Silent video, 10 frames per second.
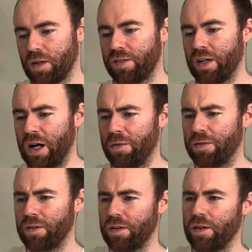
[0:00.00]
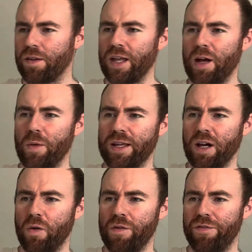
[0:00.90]
So, there we
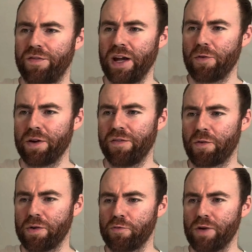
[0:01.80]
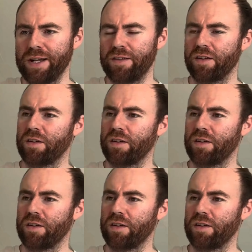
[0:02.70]
go, a very, very red